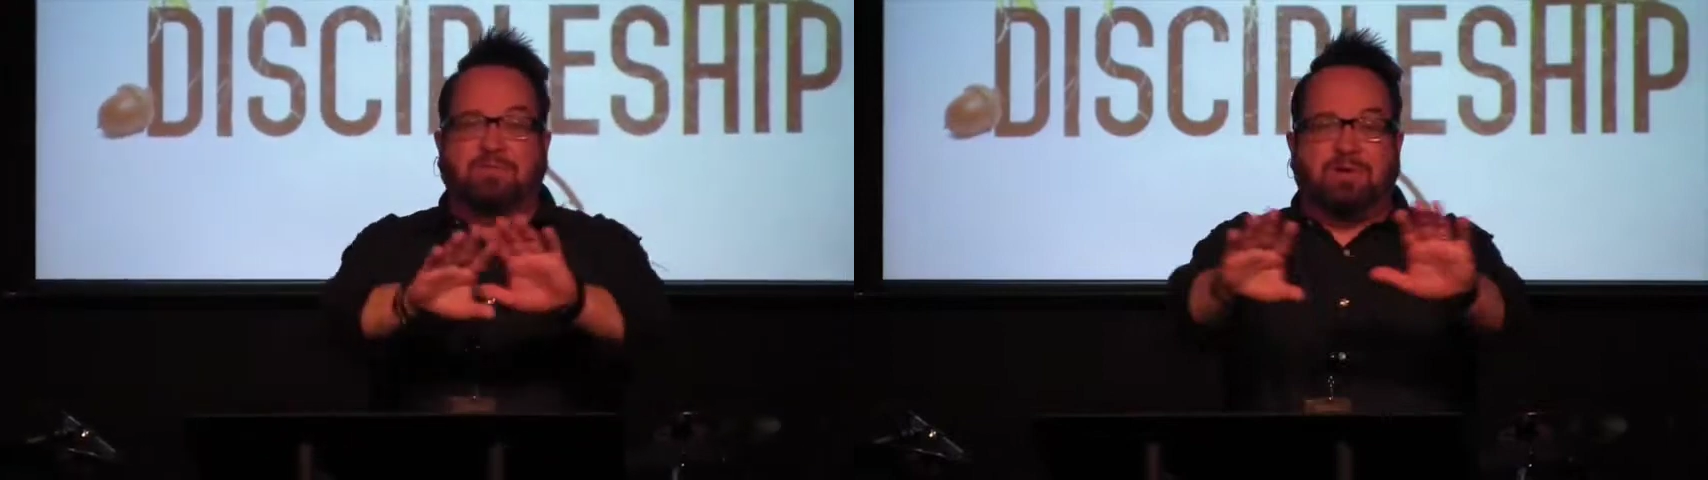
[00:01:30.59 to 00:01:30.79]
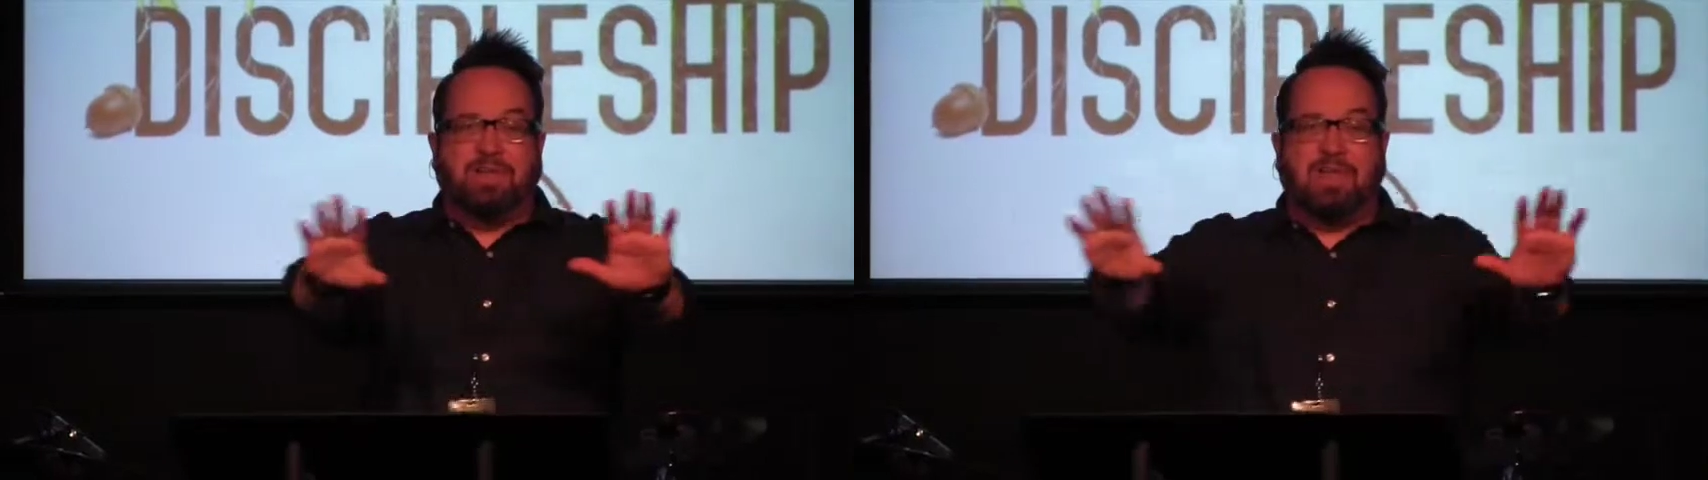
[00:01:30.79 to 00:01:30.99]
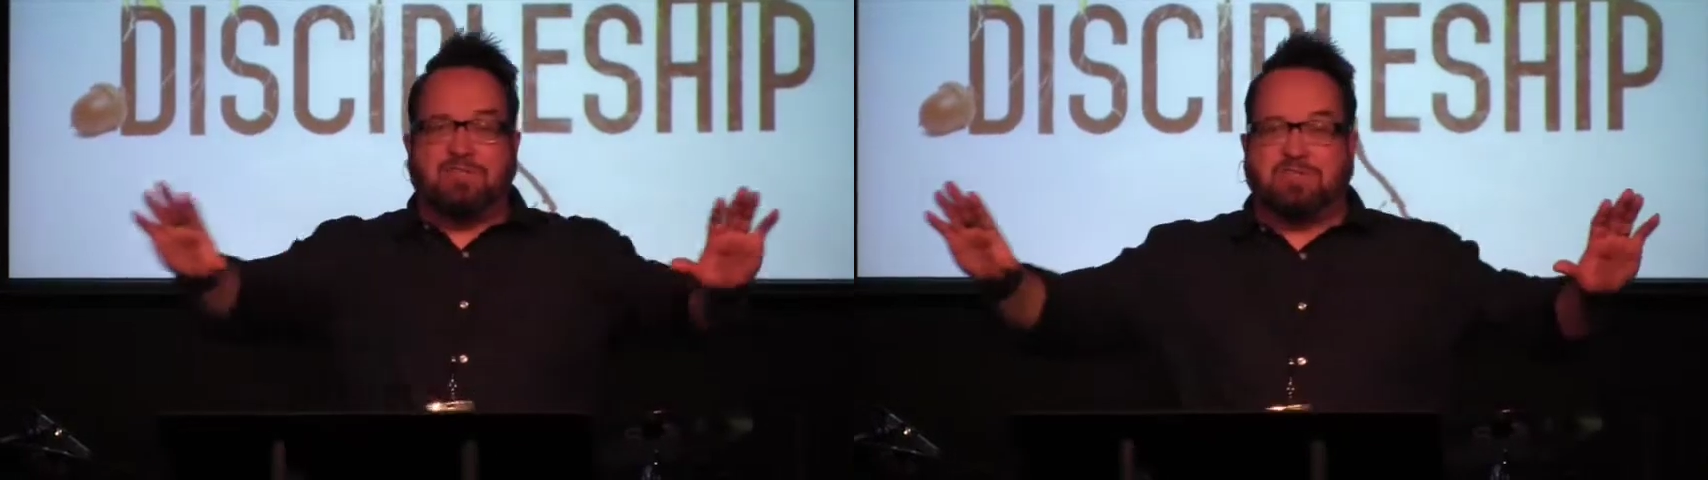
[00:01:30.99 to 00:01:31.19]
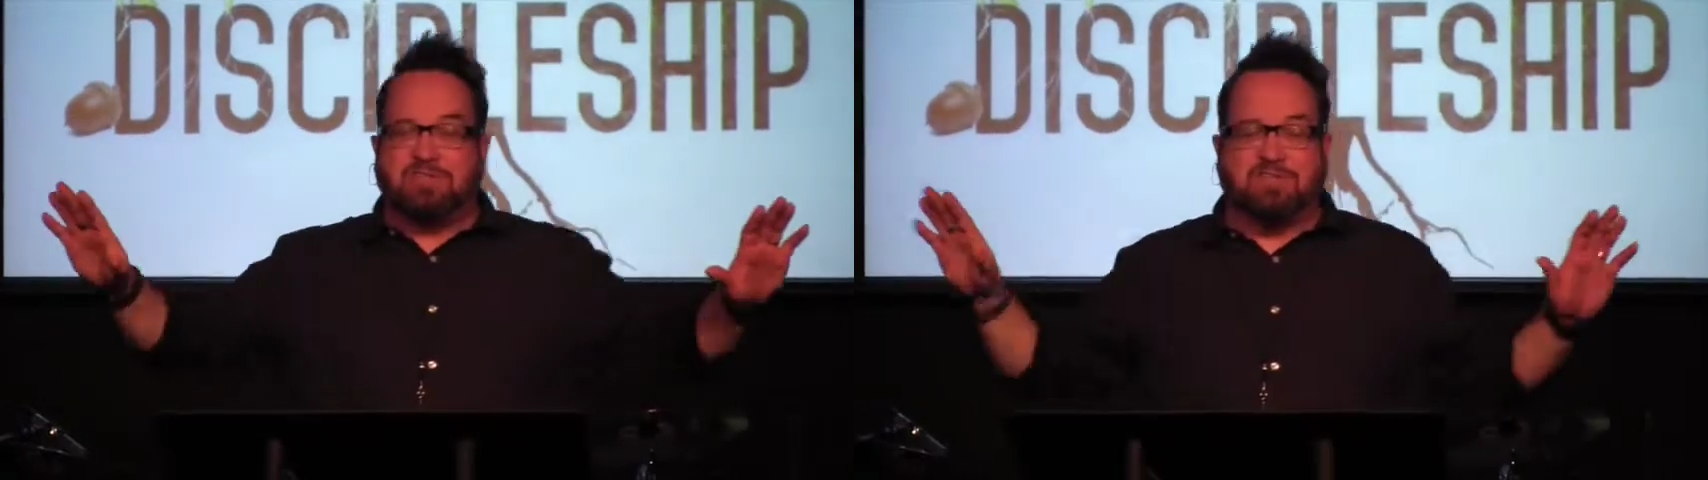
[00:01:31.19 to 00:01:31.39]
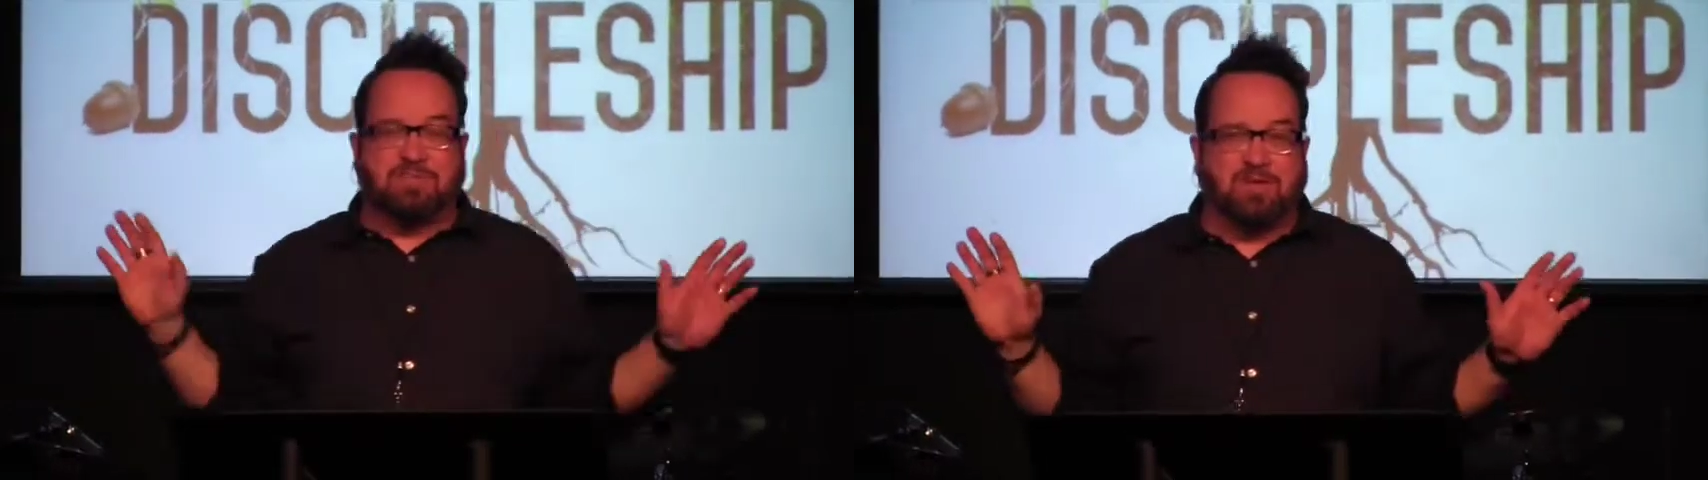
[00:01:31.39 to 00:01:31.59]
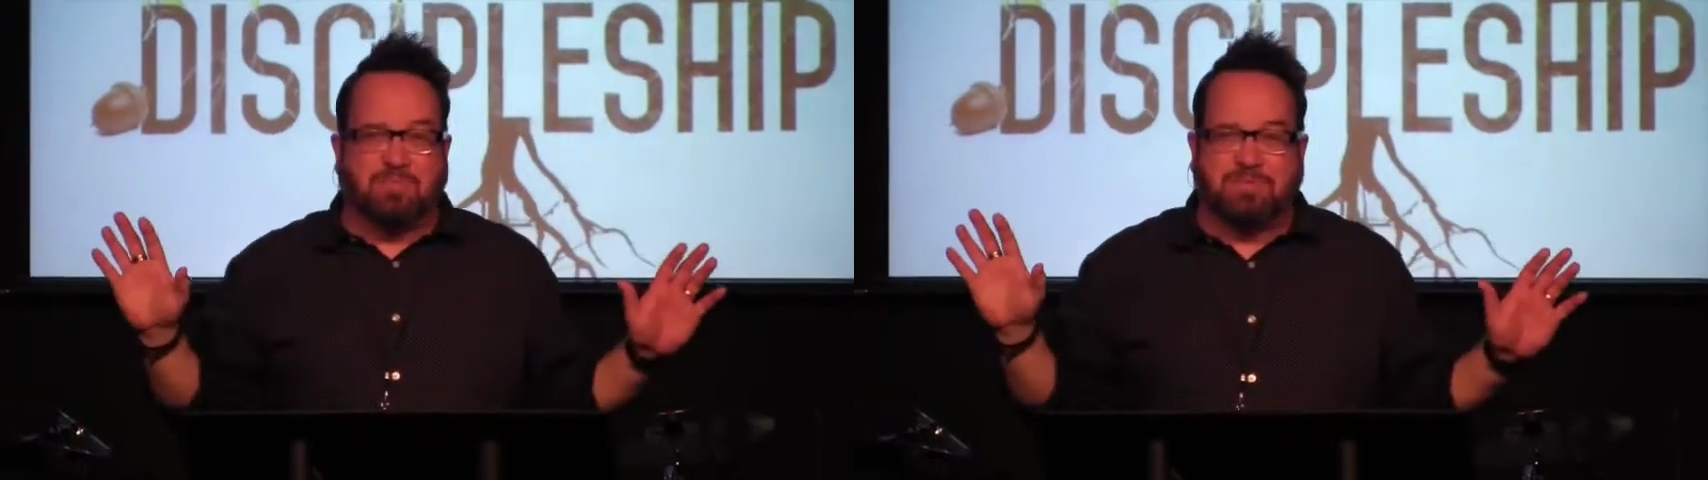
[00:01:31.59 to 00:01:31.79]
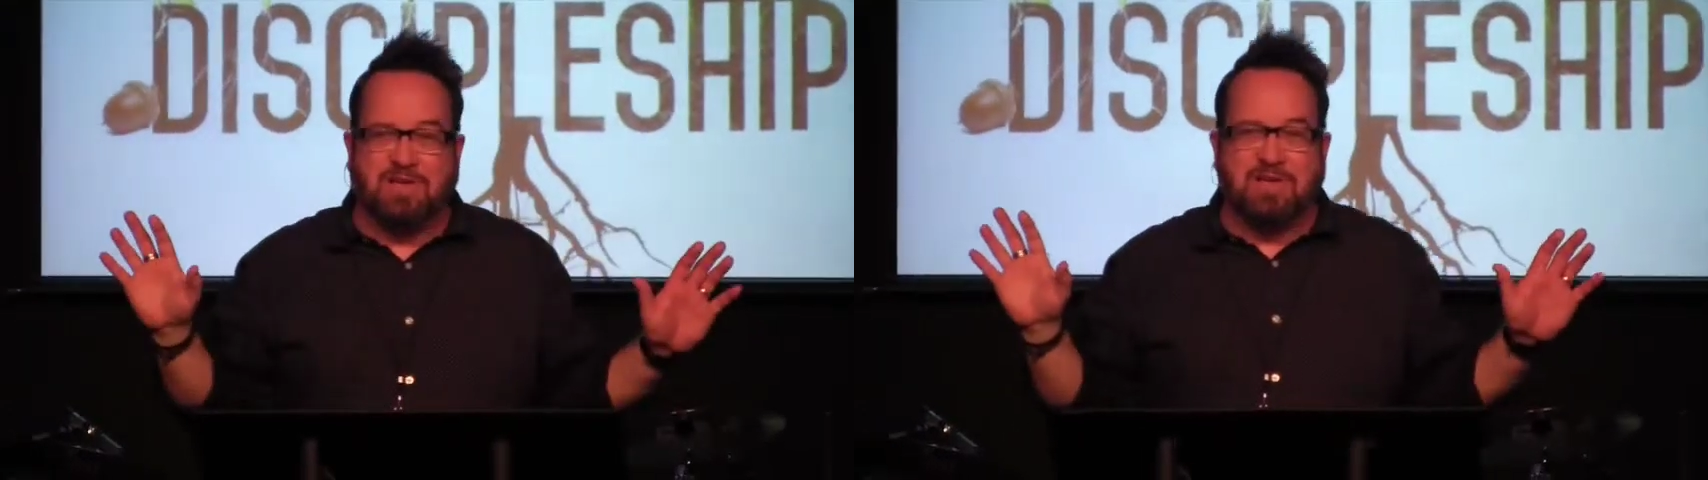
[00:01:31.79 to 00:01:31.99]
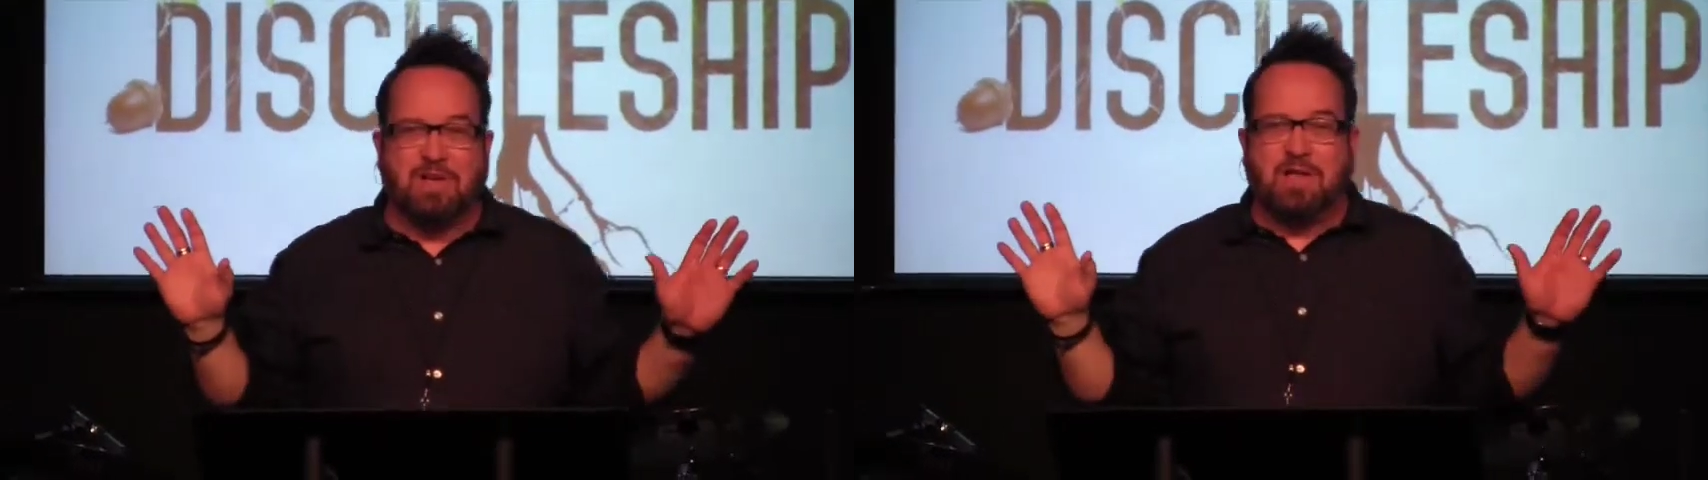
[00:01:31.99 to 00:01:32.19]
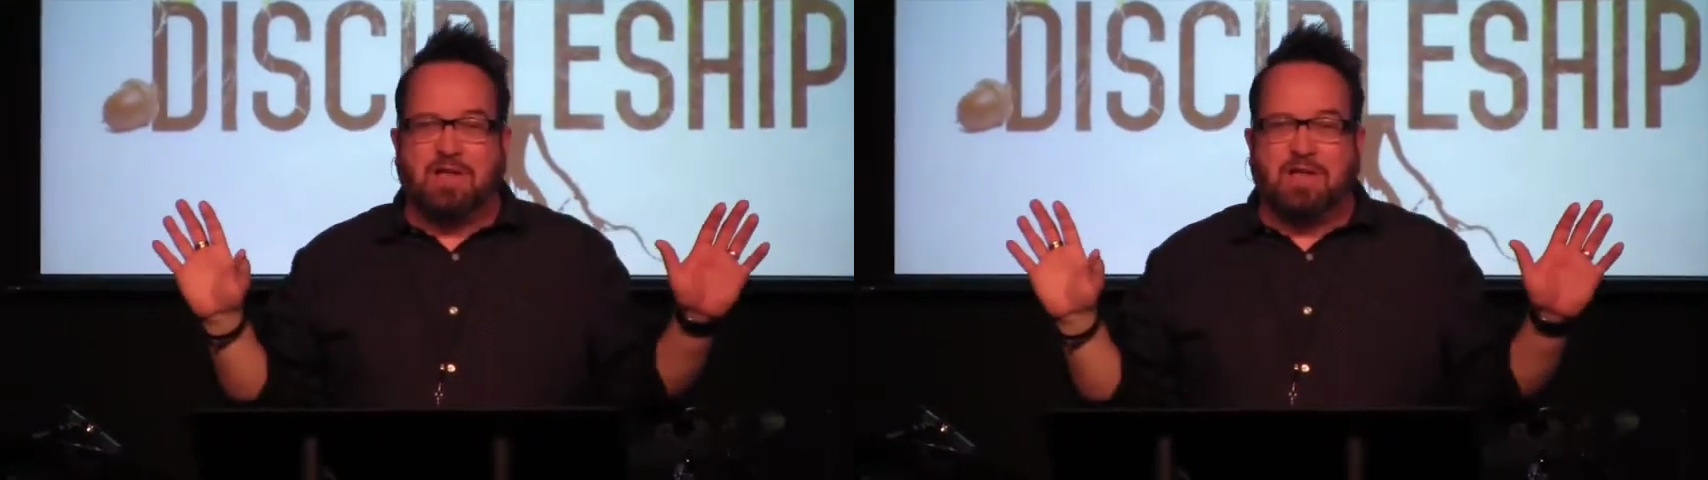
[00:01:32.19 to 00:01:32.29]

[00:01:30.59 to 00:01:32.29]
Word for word: of relationships